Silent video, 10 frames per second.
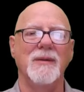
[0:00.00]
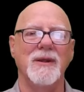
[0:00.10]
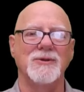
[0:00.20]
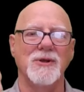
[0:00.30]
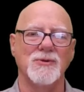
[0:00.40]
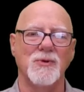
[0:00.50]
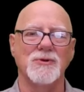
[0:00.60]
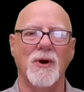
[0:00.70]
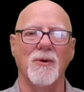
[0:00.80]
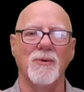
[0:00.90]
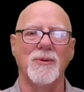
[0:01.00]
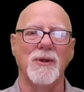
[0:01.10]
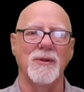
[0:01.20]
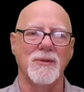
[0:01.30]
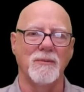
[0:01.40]
And since we saw
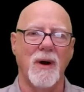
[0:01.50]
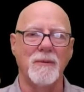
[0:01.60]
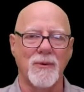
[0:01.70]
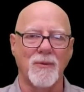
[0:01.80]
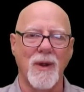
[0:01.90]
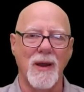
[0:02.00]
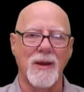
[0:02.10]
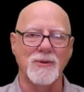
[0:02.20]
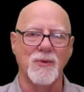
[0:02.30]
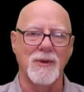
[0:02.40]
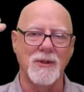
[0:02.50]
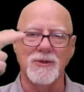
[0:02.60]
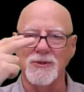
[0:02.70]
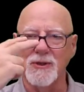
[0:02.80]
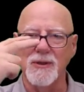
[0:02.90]
the thermometer rise, we could
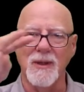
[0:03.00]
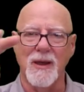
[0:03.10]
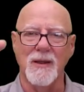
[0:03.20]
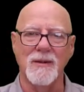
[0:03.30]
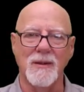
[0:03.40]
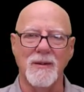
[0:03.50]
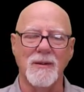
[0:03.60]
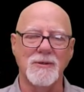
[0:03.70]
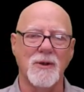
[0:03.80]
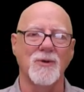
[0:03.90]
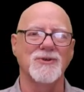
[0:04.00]
see that. It's called